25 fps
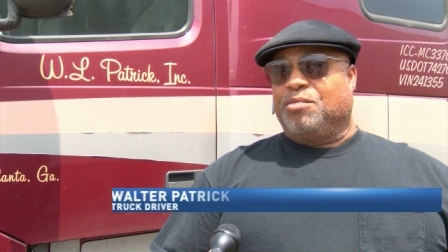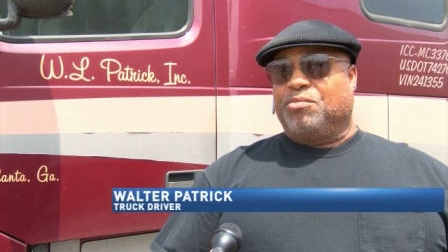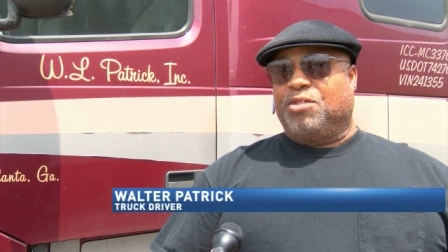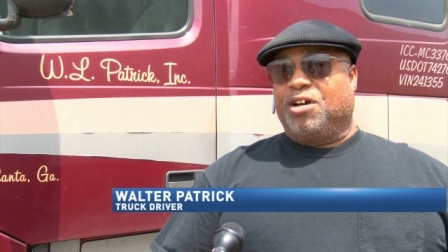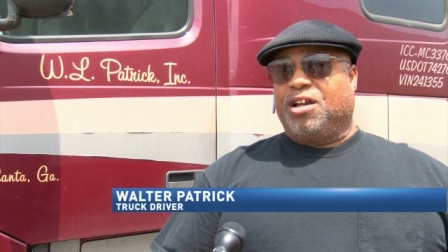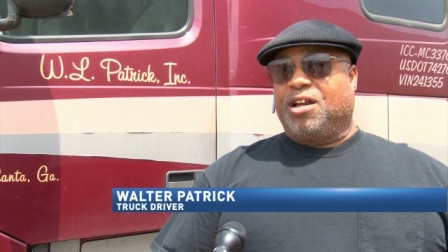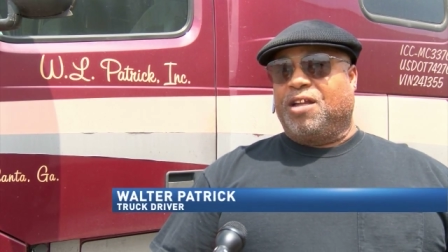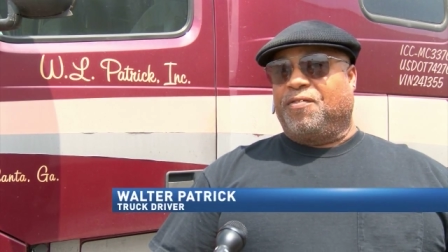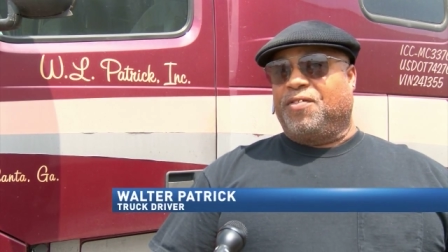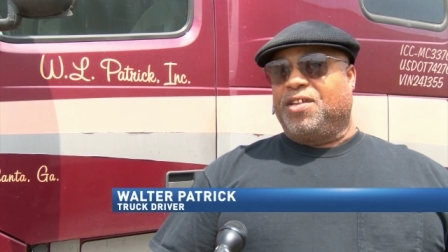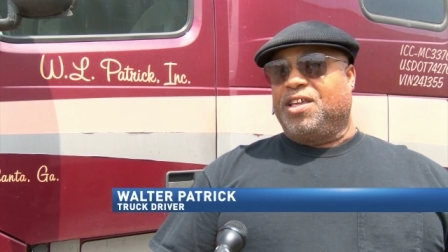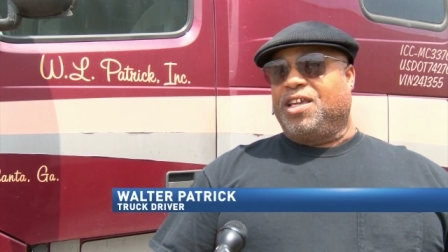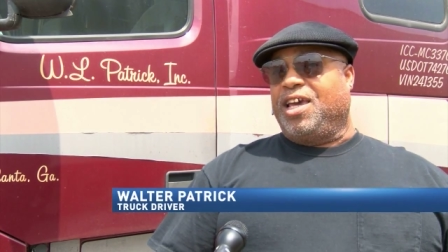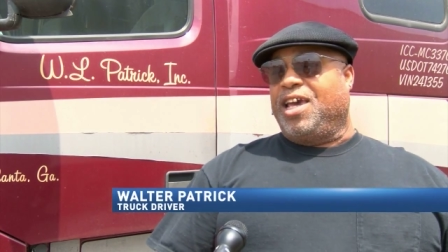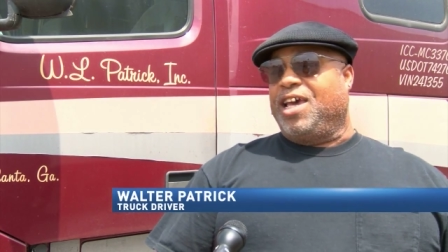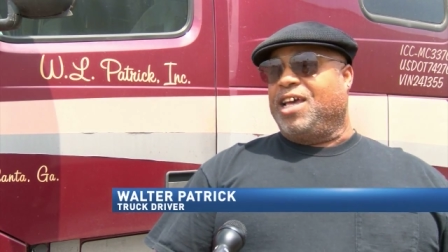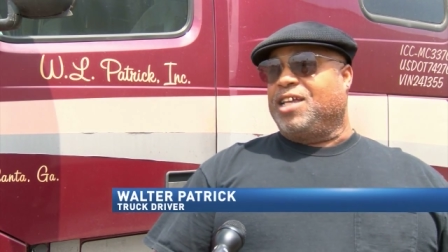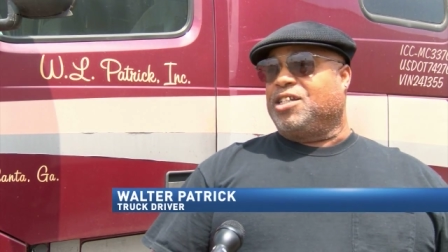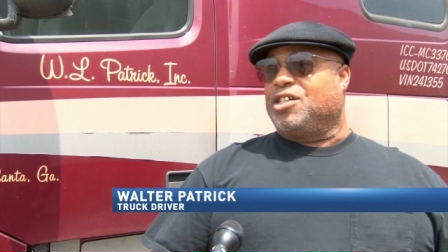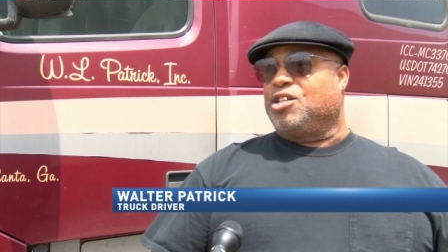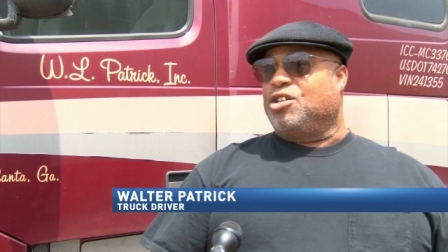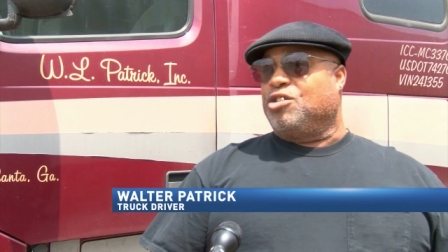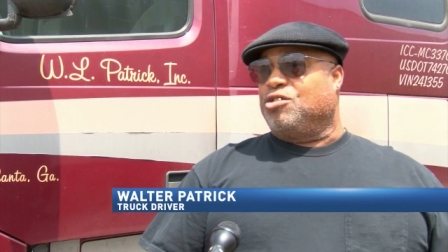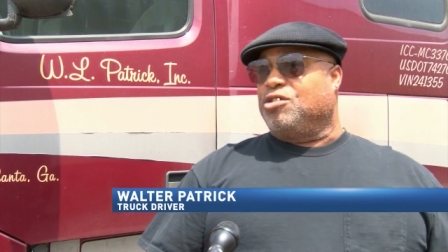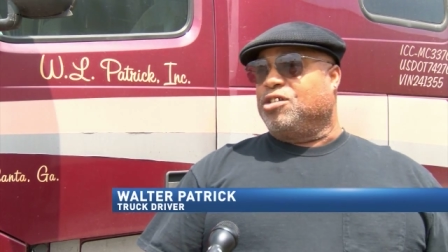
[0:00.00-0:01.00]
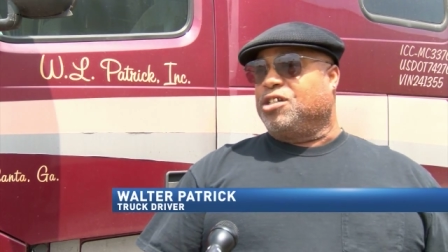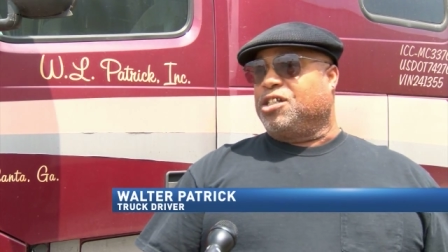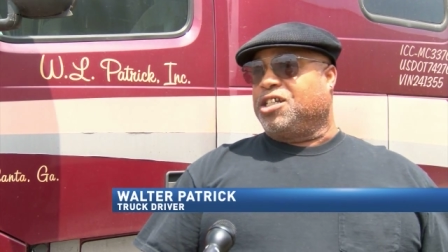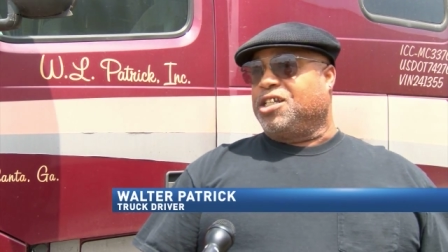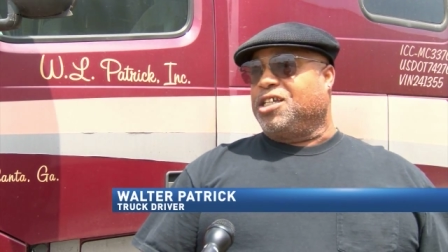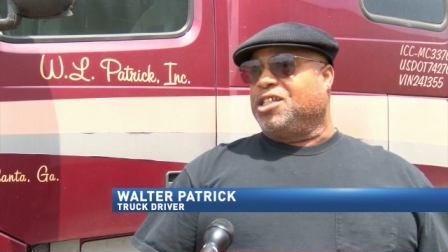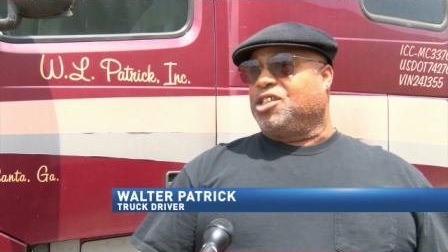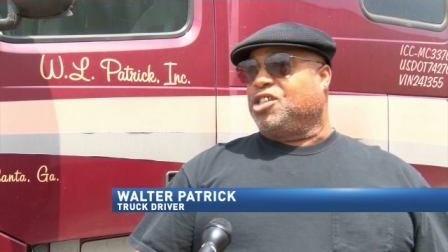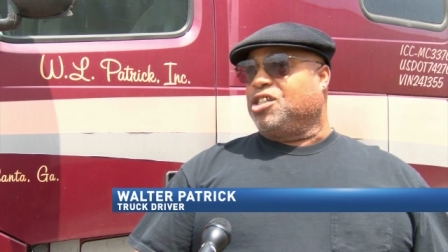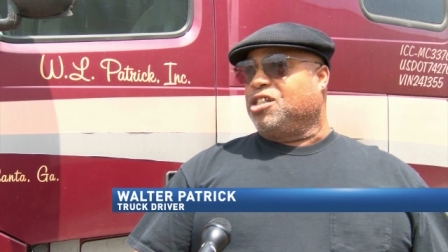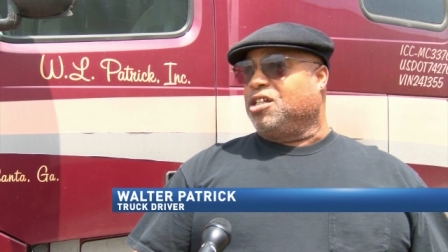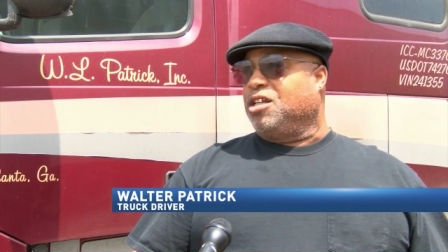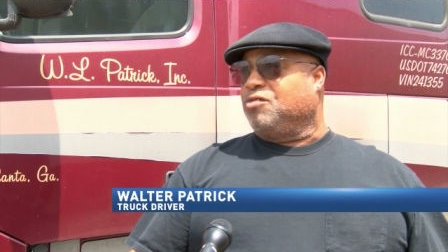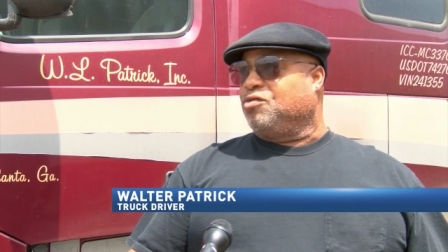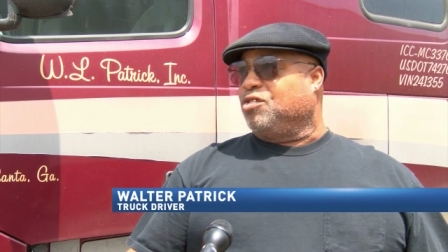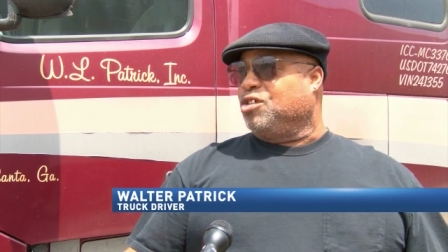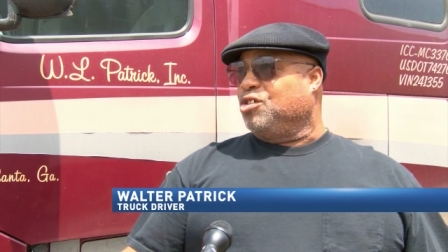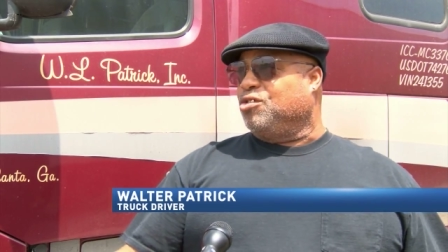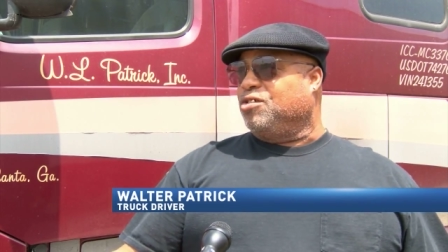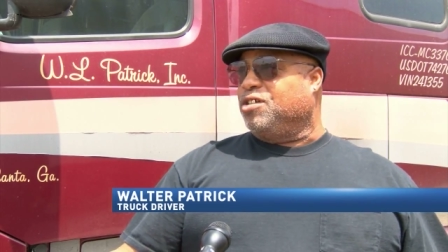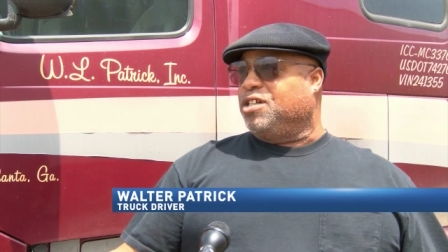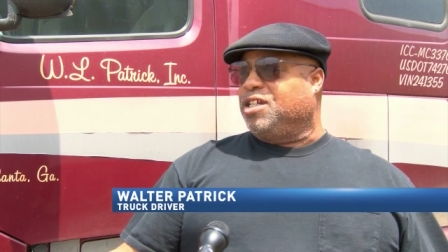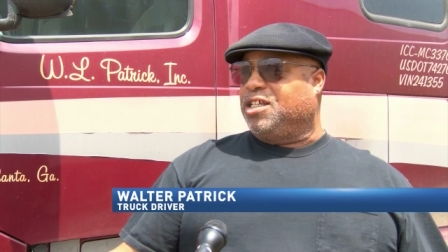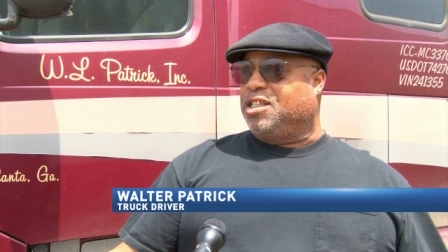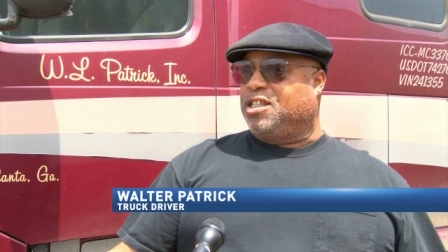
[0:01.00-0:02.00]
But if he has no intention of
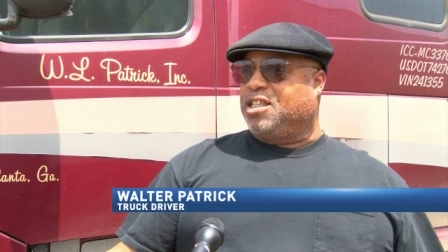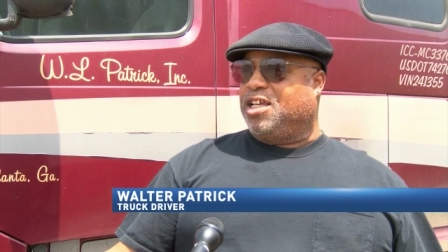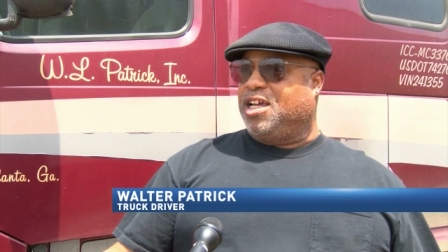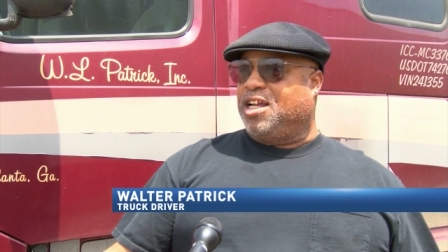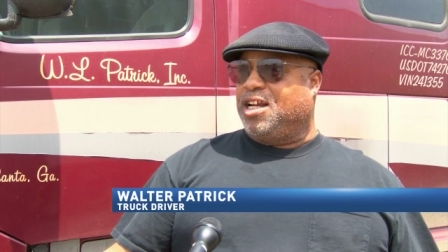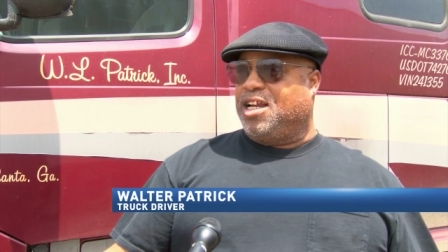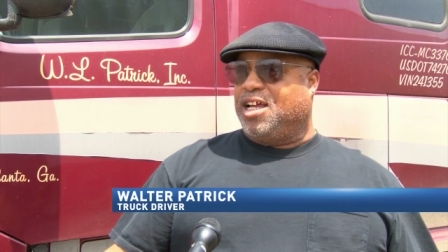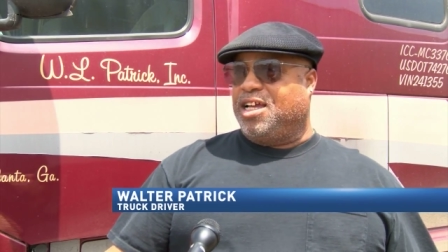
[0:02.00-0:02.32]
doing anything